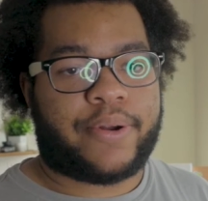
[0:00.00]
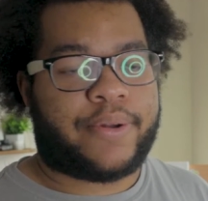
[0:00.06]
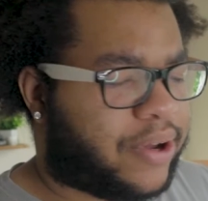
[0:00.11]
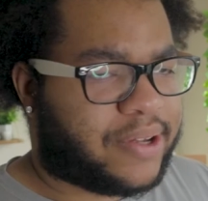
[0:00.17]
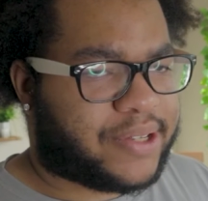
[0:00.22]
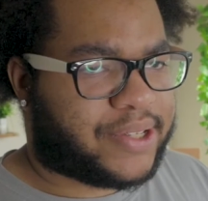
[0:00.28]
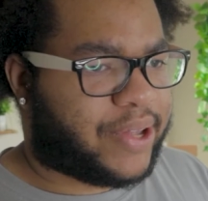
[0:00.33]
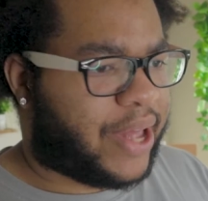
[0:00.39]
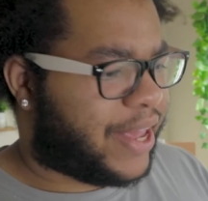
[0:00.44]
And
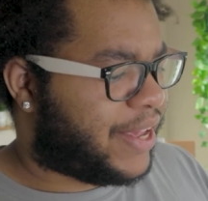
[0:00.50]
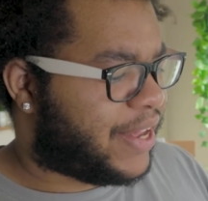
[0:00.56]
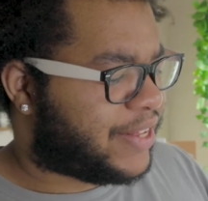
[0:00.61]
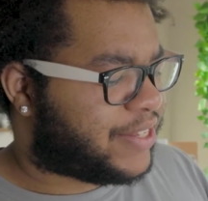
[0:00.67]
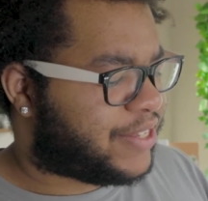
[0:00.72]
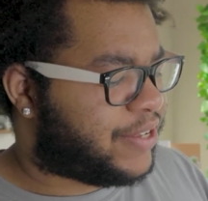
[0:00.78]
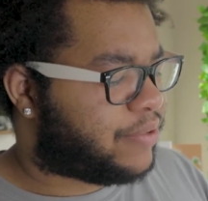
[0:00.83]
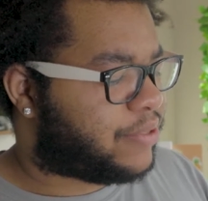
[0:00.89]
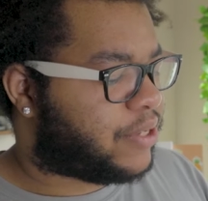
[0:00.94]
also, I
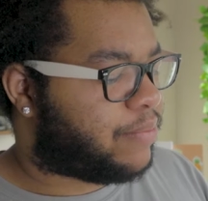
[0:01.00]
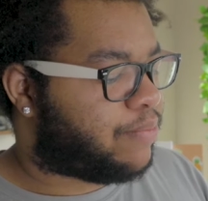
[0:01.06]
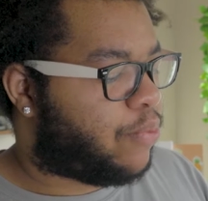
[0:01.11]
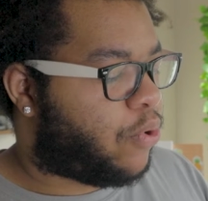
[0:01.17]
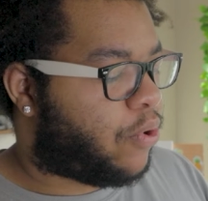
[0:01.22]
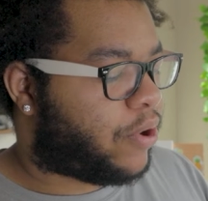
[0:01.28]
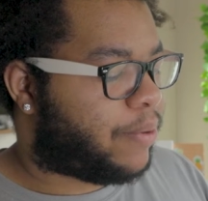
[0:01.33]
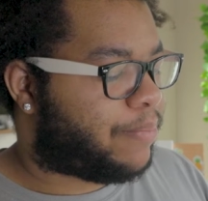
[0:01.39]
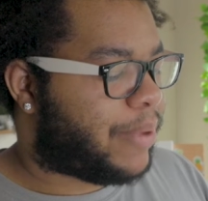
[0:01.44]
guess, using
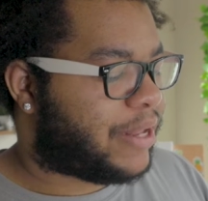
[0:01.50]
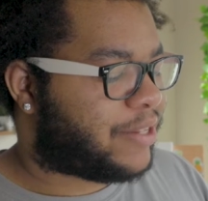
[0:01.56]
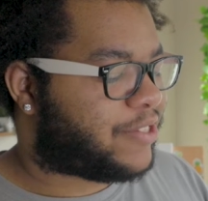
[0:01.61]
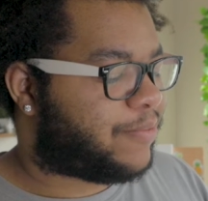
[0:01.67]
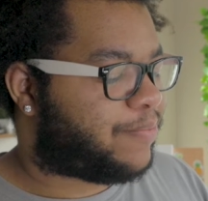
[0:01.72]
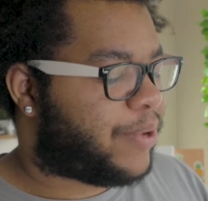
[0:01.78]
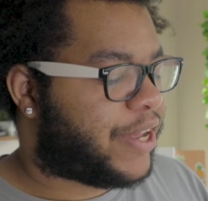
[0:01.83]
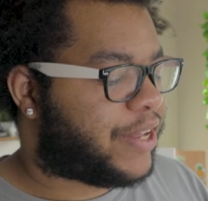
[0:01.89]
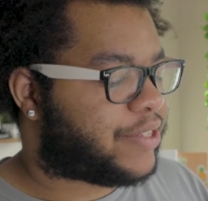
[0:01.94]
more amounts
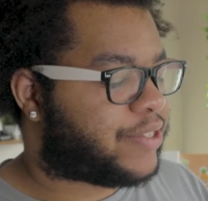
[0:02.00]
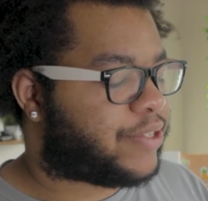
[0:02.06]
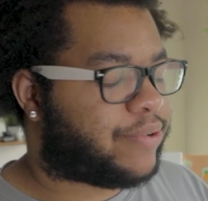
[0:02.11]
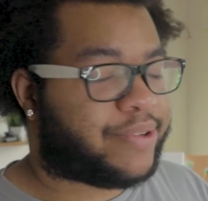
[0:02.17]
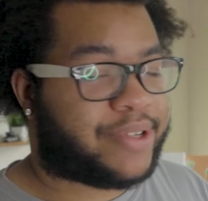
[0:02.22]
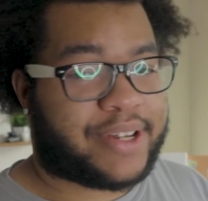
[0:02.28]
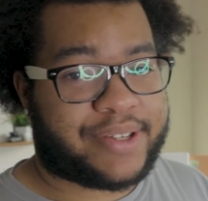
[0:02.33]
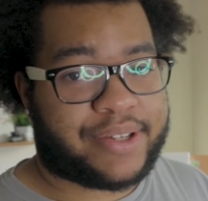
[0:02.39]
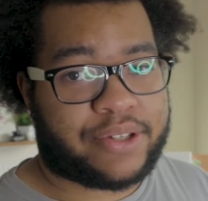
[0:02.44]
of paint so
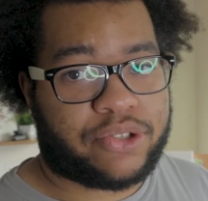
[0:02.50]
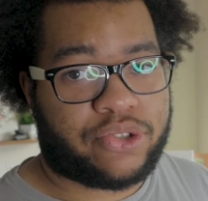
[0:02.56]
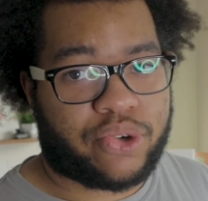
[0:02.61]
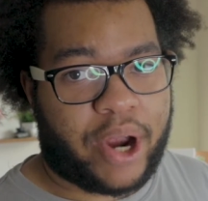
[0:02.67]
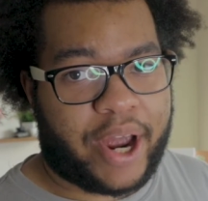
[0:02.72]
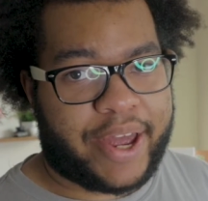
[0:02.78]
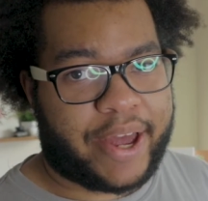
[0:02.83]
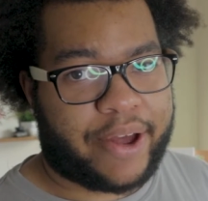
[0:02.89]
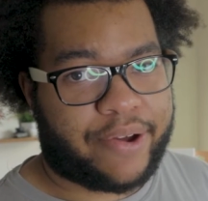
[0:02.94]
it doesn't
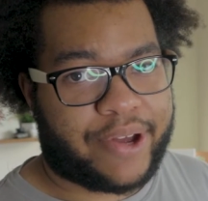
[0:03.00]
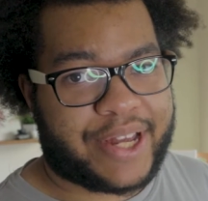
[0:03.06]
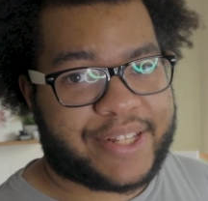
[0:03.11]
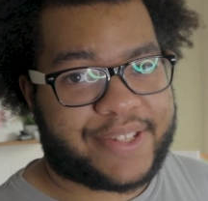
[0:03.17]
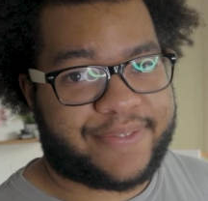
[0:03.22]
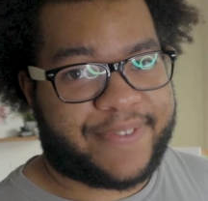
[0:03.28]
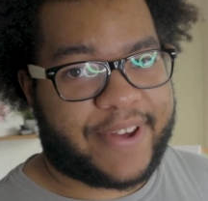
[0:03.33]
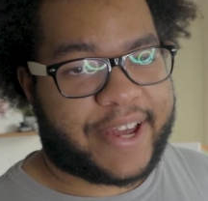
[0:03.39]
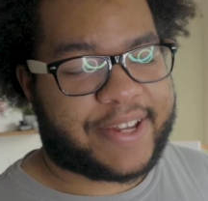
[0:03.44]
dry out
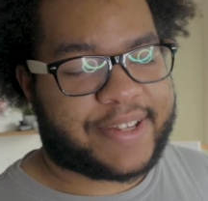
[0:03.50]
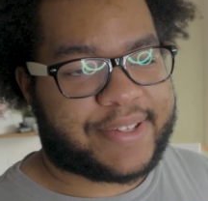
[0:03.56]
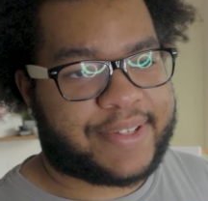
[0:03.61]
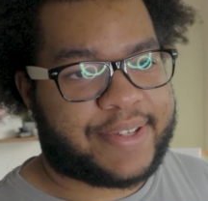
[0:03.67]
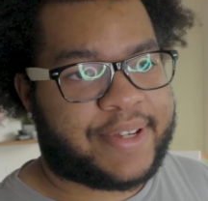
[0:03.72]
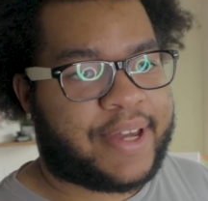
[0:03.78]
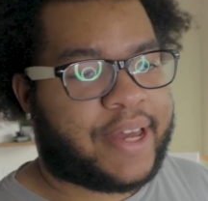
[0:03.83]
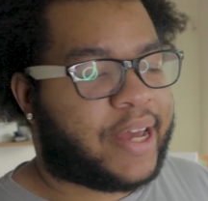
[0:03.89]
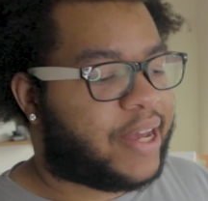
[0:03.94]
as
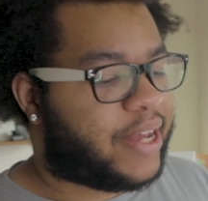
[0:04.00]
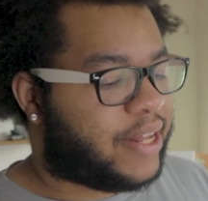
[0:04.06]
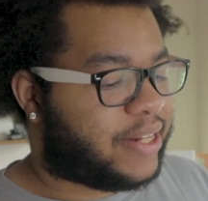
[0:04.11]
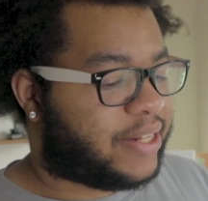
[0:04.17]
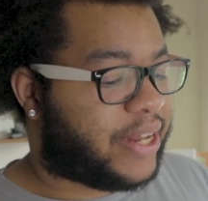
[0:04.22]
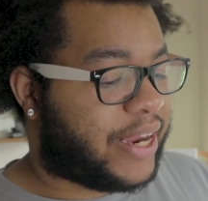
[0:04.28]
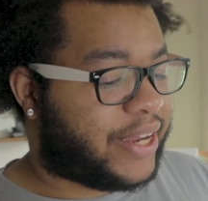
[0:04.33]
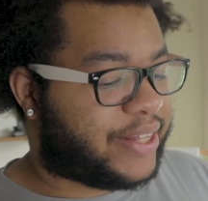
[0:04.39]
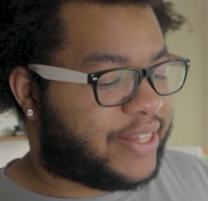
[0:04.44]
fast
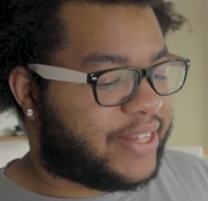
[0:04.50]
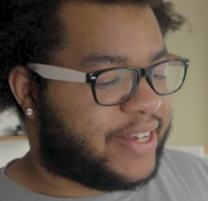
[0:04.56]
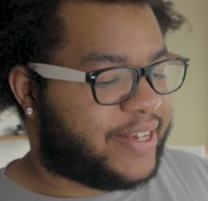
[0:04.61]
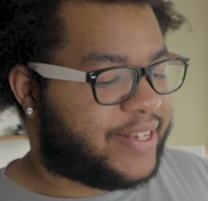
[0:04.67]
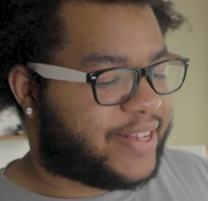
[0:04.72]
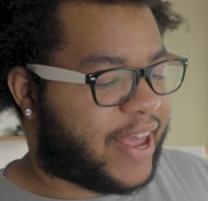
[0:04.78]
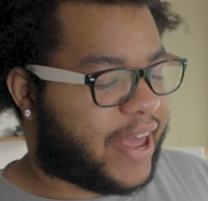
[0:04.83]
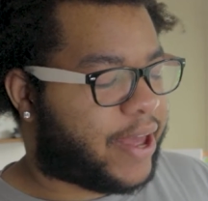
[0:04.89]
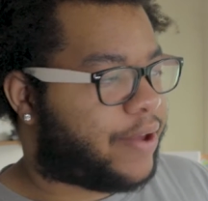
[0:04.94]
like
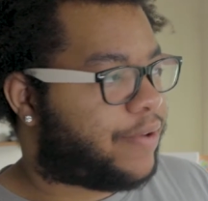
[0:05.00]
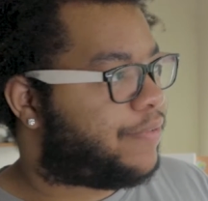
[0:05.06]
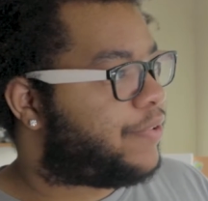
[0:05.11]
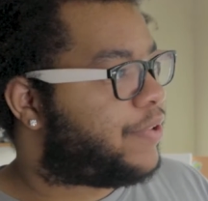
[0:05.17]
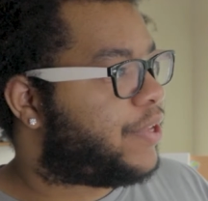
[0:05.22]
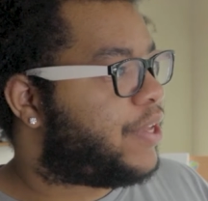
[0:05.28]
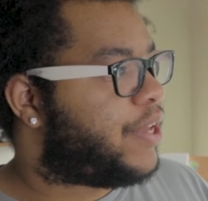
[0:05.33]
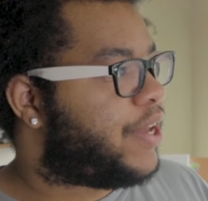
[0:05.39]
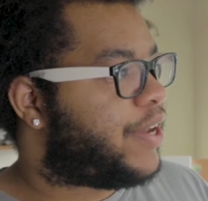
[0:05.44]
these have
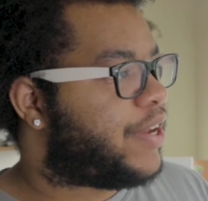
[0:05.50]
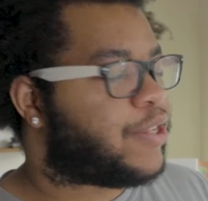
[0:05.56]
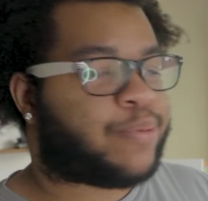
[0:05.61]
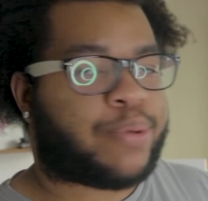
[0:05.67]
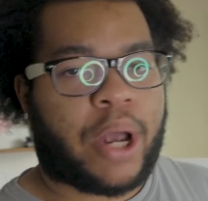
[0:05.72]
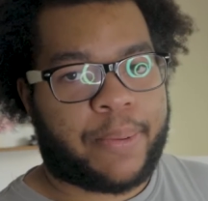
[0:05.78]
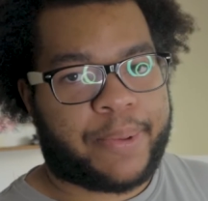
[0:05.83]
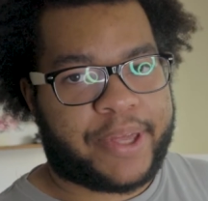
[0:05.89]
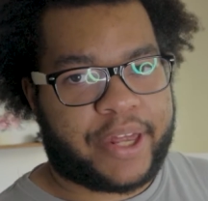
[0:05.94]
is
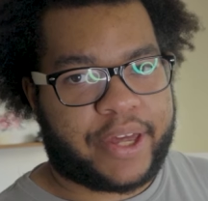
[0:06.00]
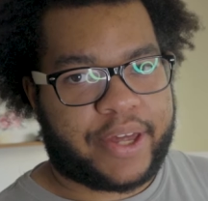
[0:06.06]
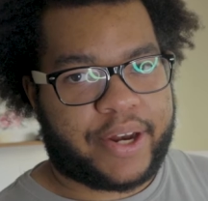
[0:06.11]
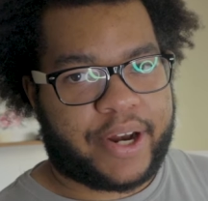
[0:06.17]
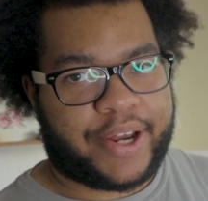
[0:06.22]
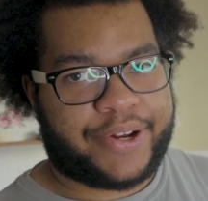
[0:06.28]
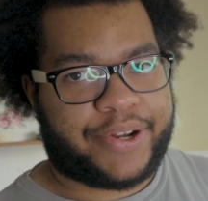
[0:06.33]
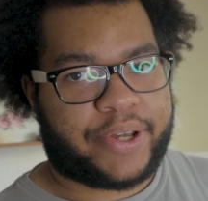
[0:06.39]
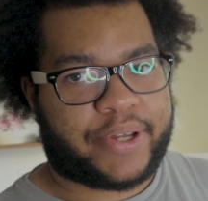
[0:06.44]
probably a good
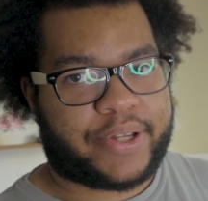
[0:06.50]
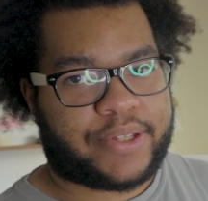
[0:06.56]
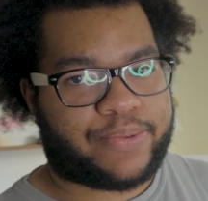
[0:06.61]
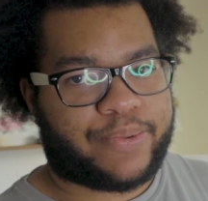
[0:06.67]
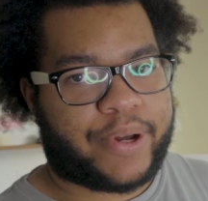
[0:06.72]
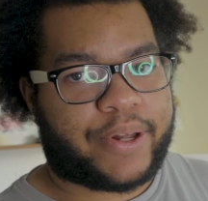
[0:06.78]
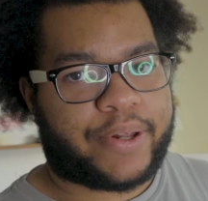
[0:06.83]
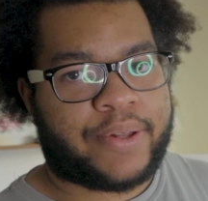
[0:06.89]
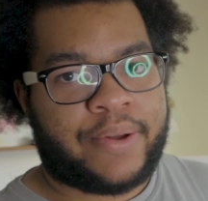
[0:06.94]
idea as
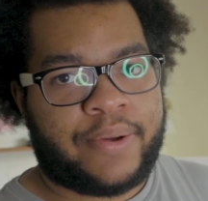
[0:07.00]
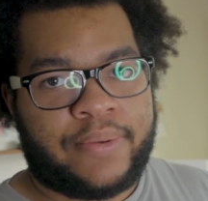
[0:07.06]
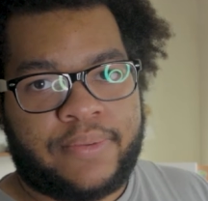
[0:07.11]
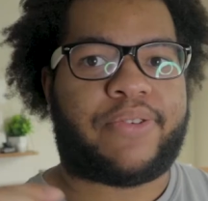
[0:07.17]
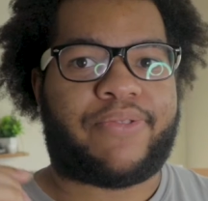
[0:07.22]
well.